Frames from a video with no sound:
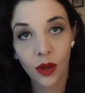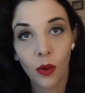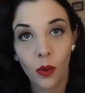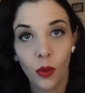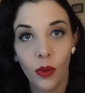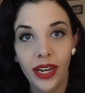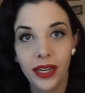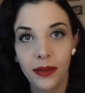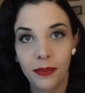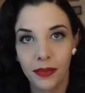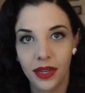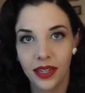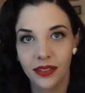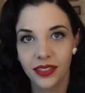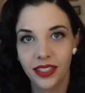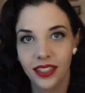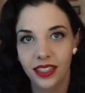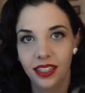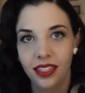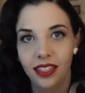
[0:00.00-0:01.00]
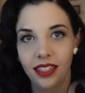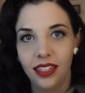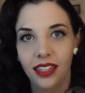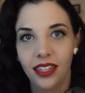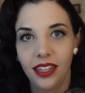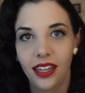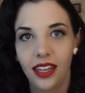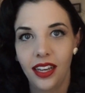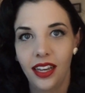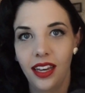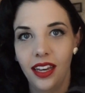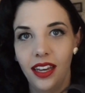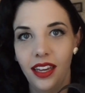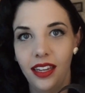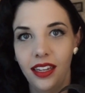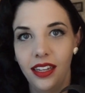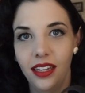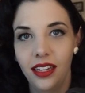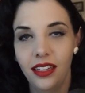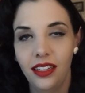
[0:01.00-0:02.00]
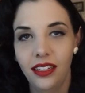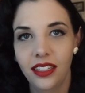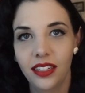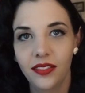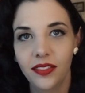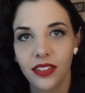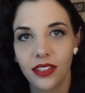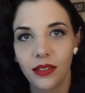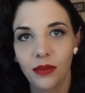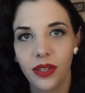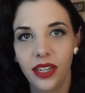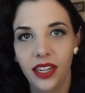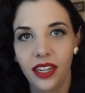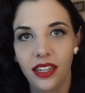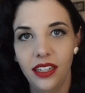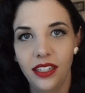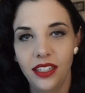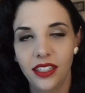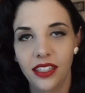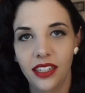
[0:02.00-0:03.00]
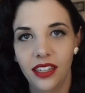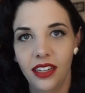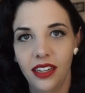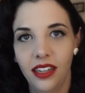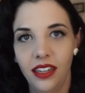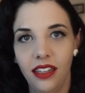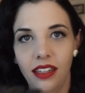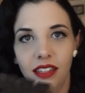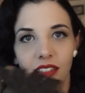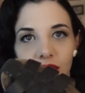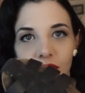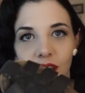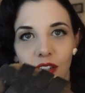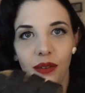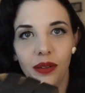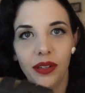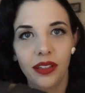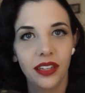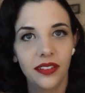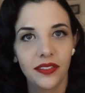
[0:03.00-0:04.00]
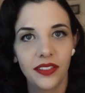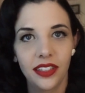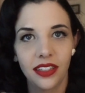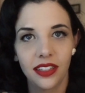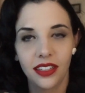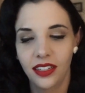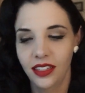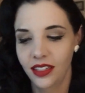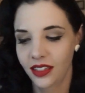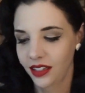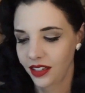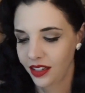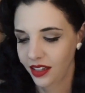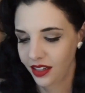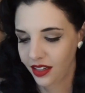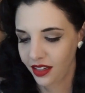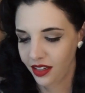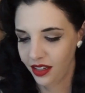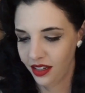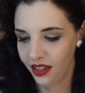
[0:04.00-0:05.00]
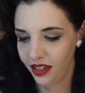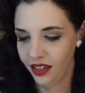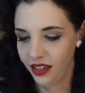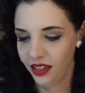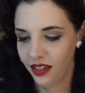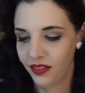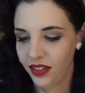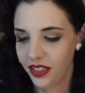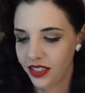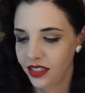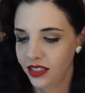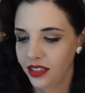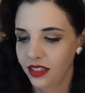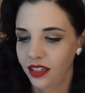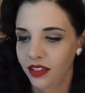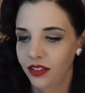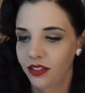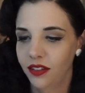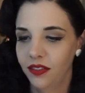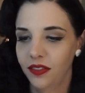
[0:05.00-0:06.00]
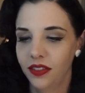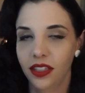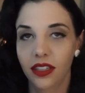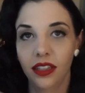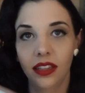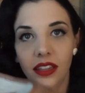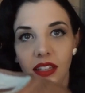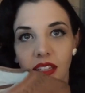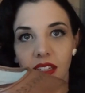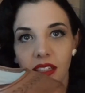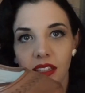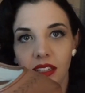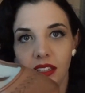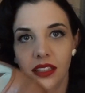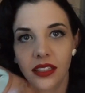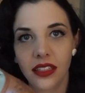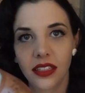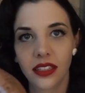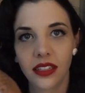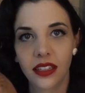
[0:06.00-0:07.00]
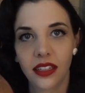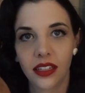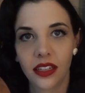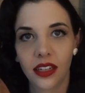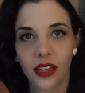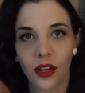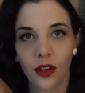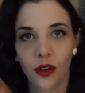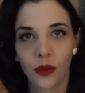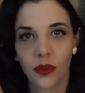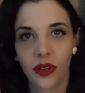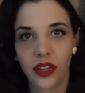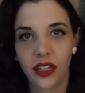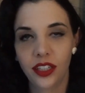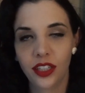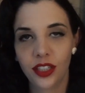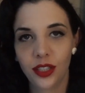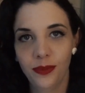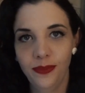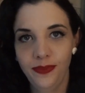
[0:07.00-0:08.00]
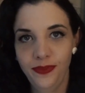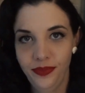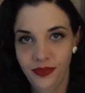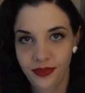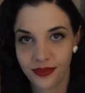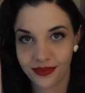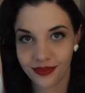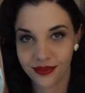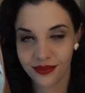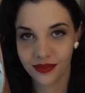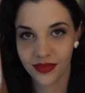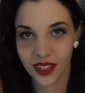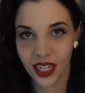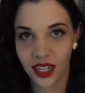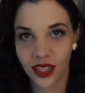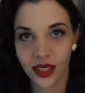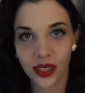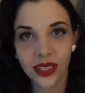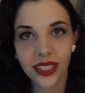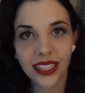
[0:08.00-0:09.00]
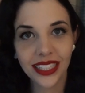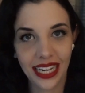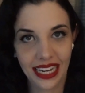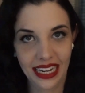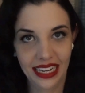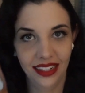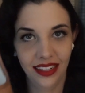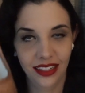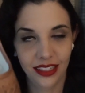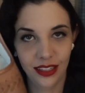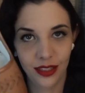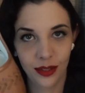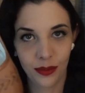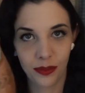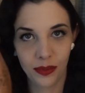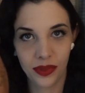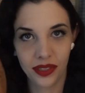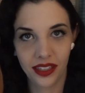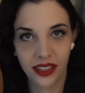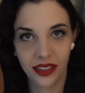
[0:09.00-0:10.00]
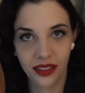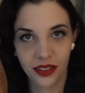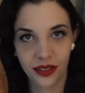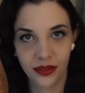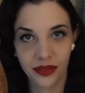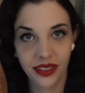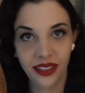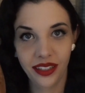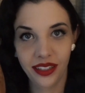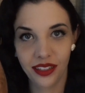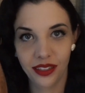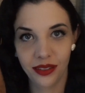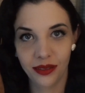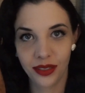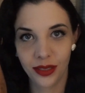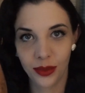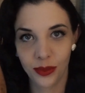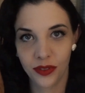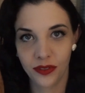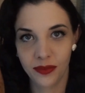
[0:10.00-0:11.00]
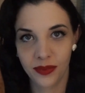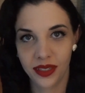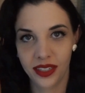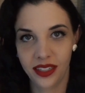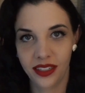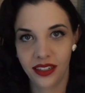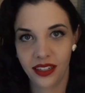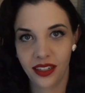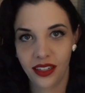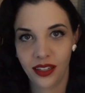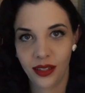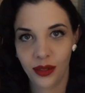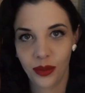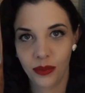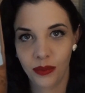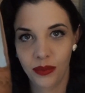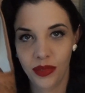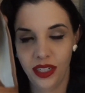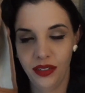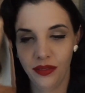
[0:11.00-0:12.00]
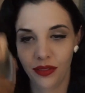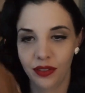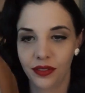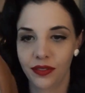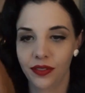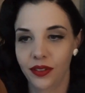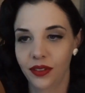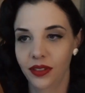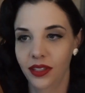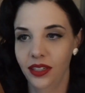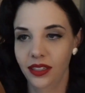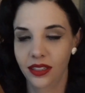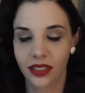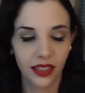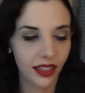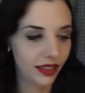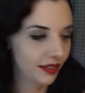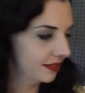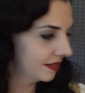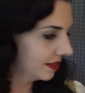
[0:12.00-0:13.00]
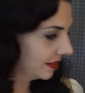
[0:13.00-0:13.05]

White Mountain, and they just have a little wedge and they just go with everything. And recently I thrifted these, which are a little tight, but they looked really cute with some of my medieval folky stuff.